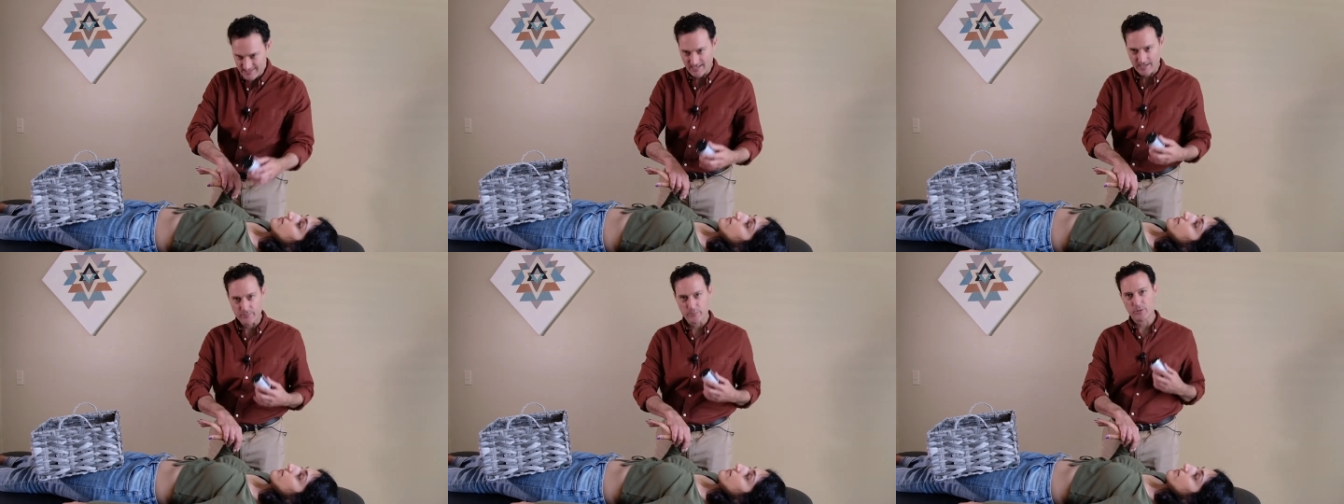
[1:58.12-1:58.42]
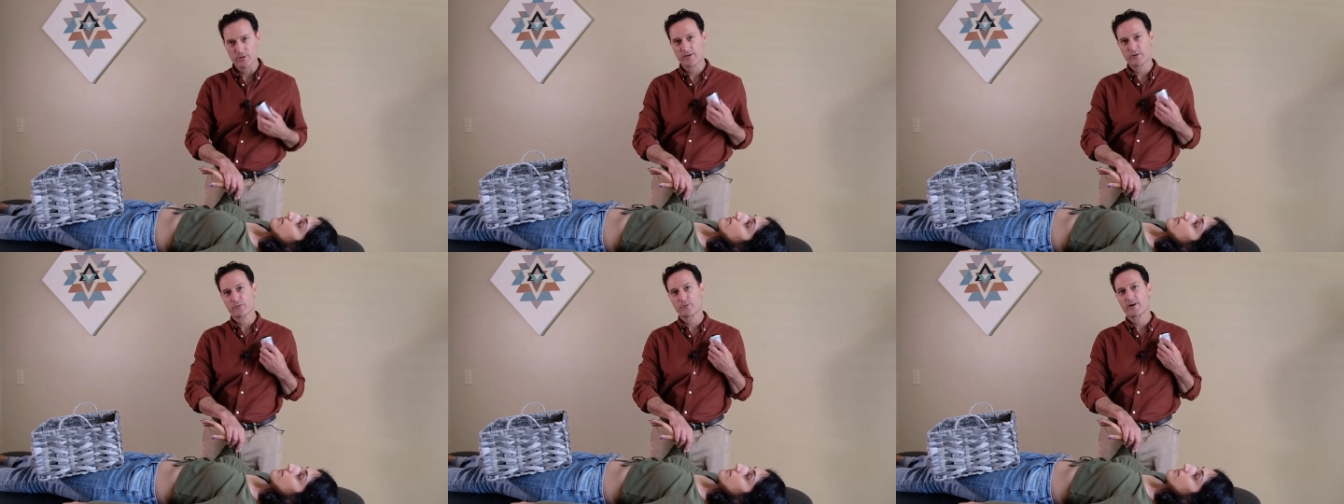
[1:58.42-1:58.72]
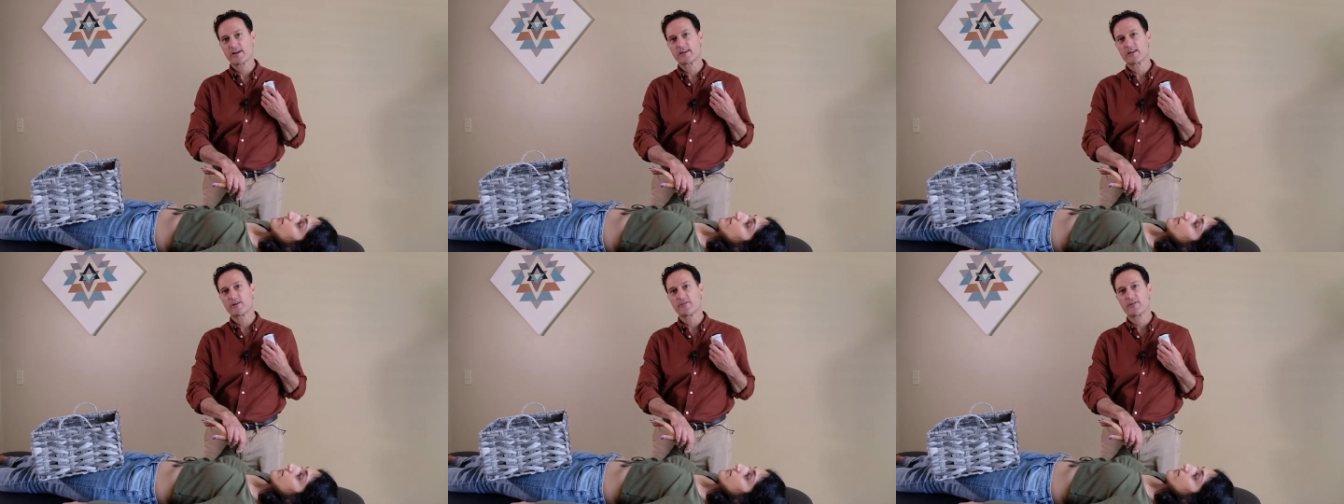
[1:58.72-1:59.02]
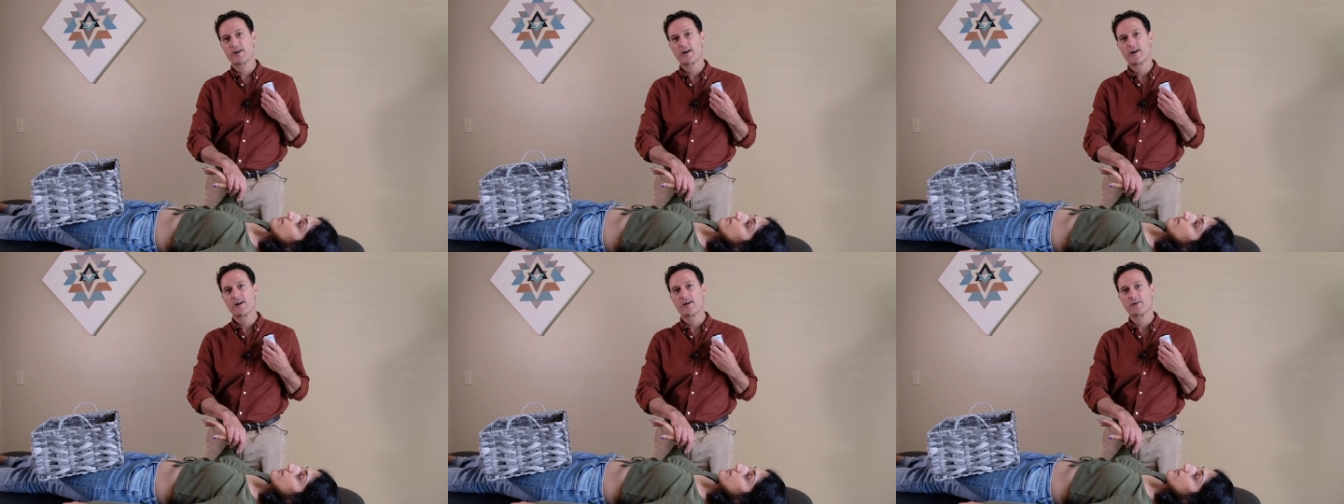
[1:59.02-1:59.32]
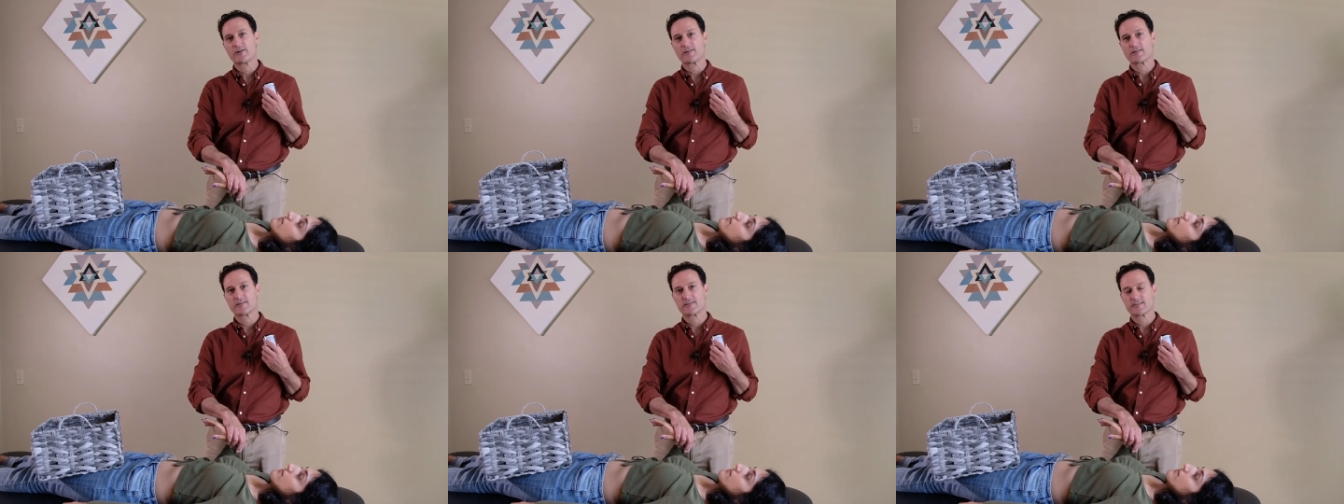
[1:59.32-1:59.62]
I put it right on the
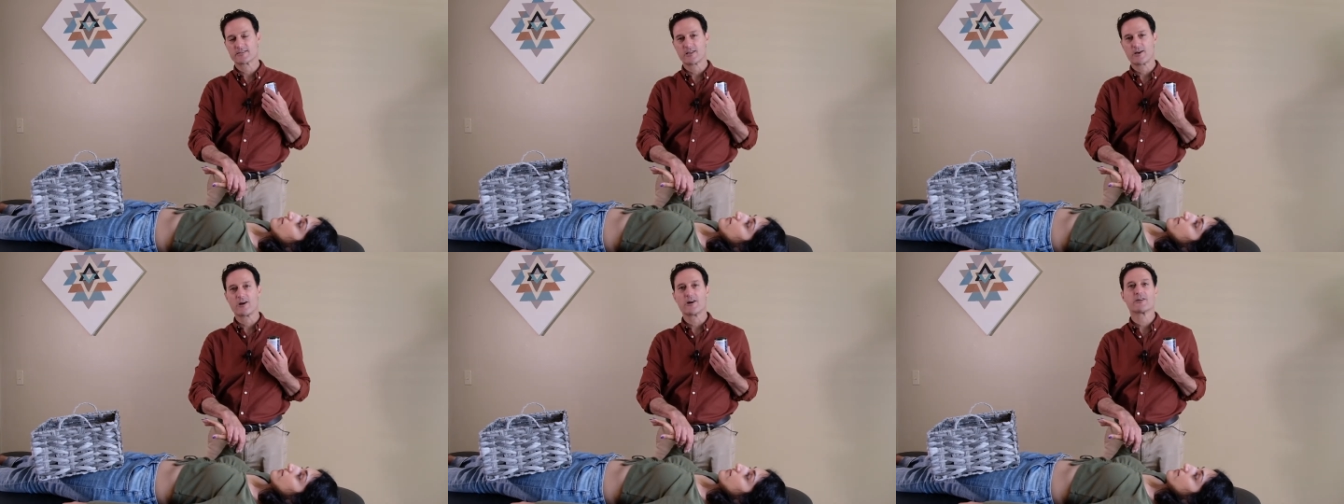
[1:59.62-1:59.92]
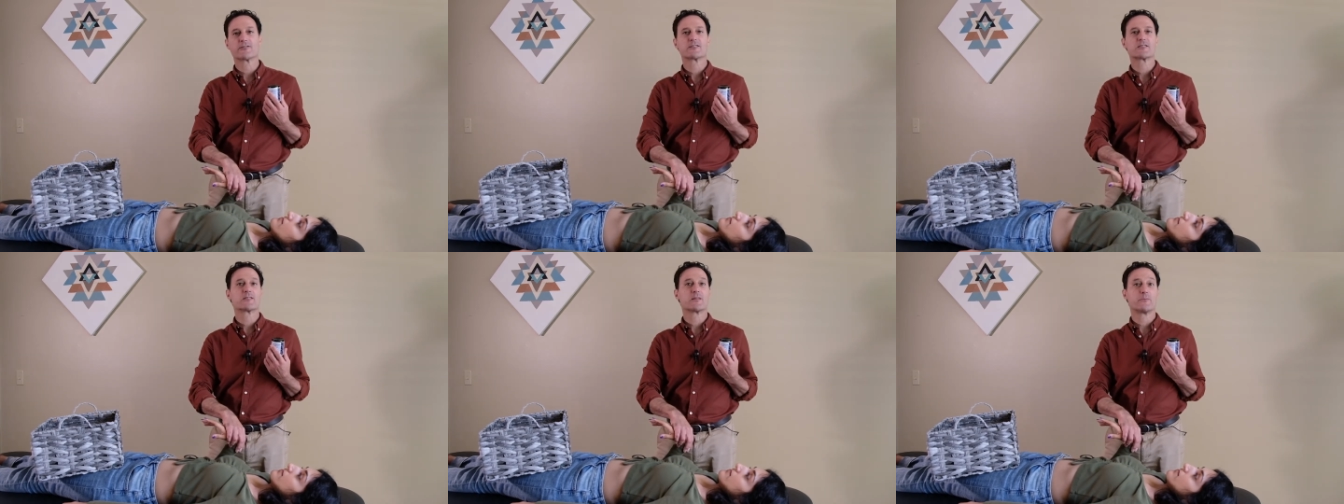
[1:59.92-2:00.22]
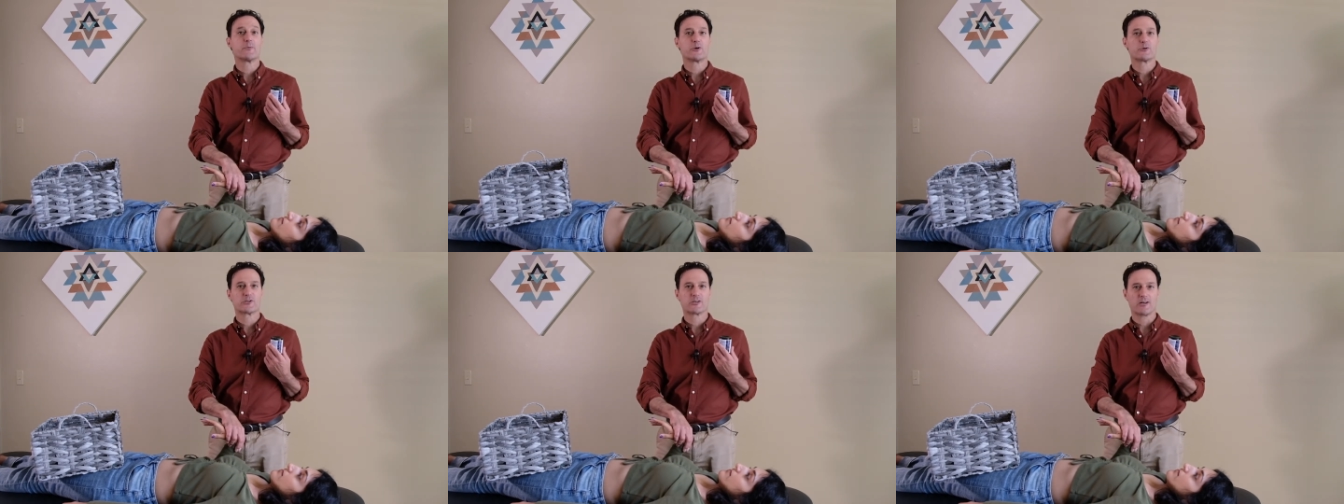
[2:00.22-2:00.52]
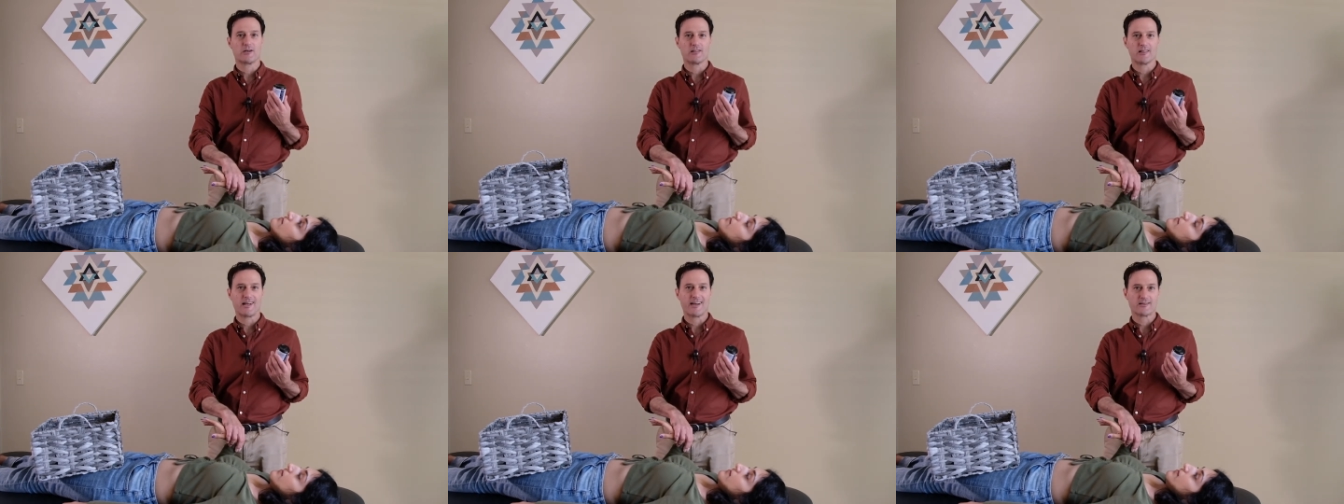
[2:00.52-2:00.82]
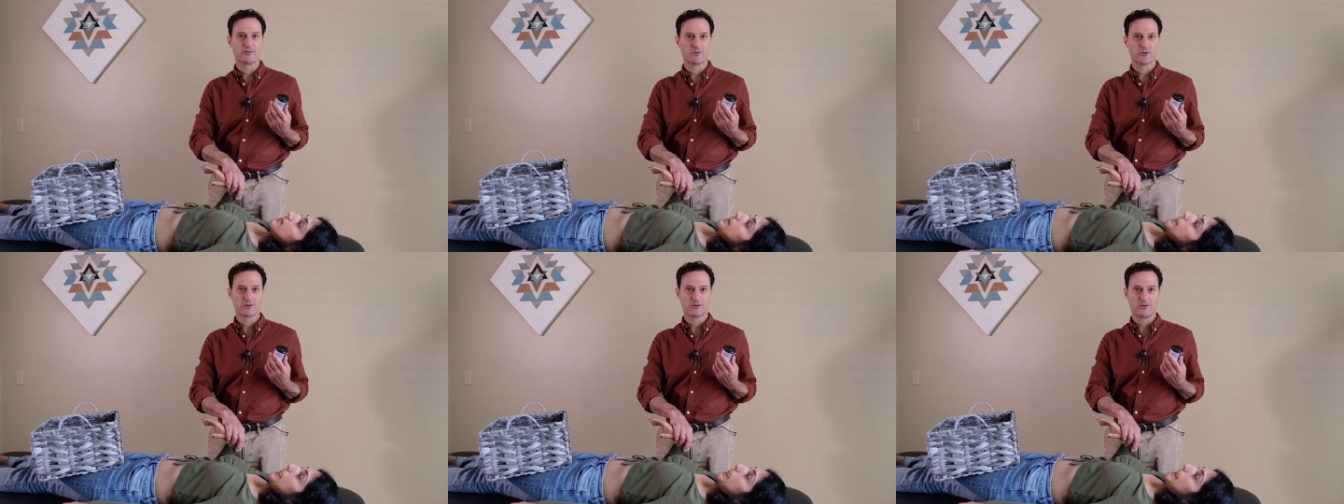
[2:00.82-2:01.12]
heart because the heart's the most
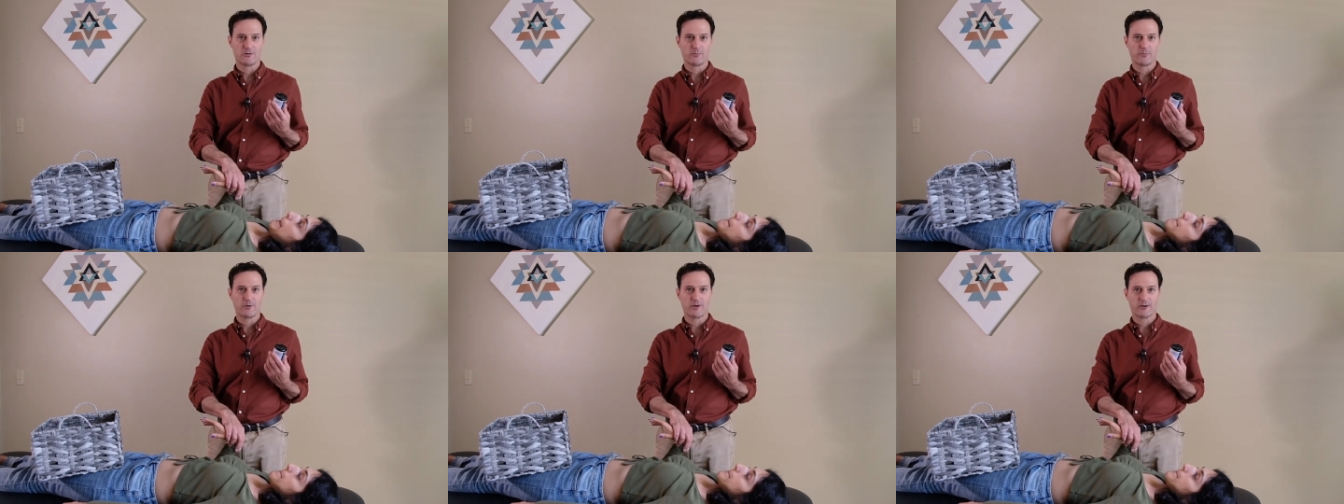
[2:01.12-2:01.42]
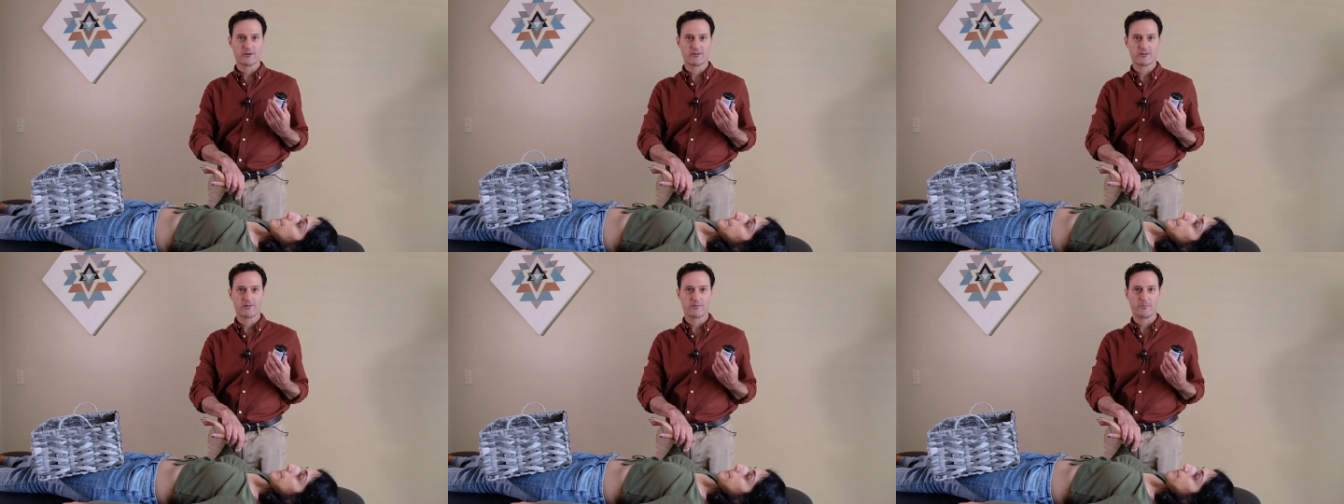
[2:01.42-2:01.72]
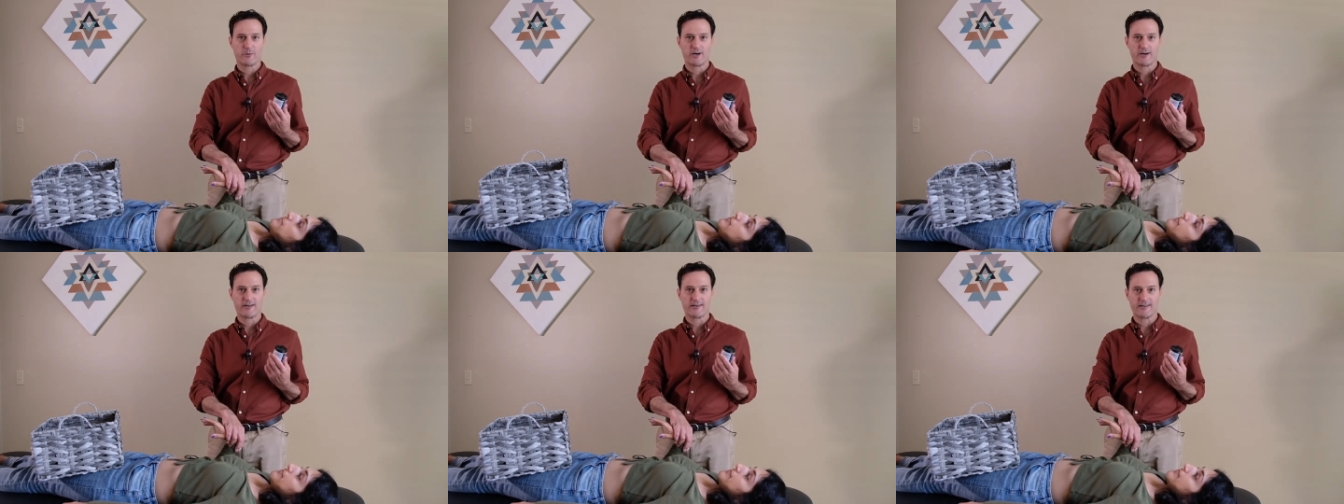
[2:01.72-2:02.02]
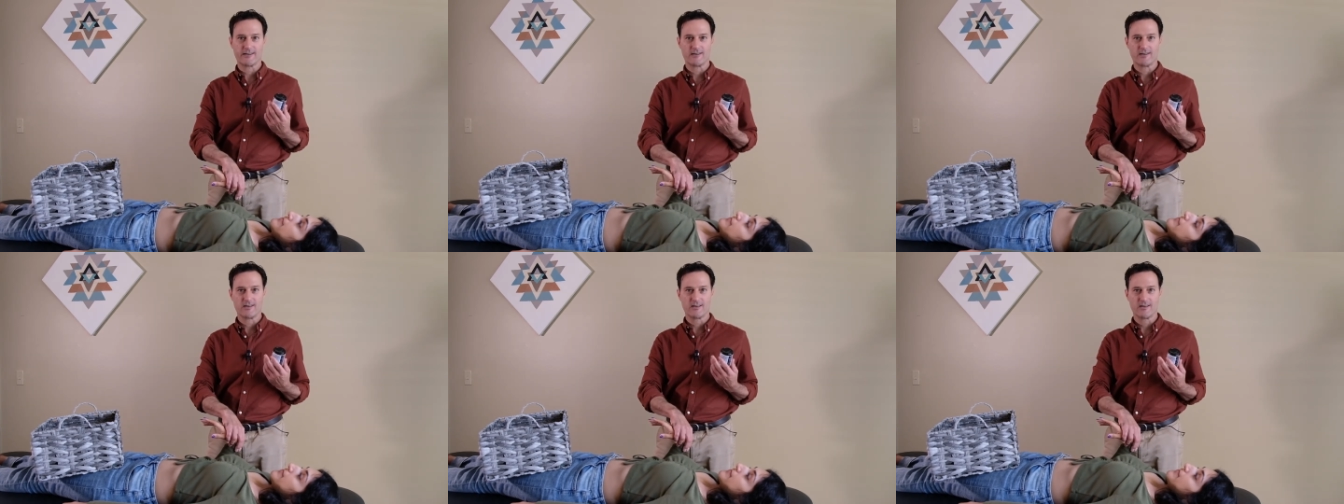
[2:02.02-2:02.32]
electrical part of the body.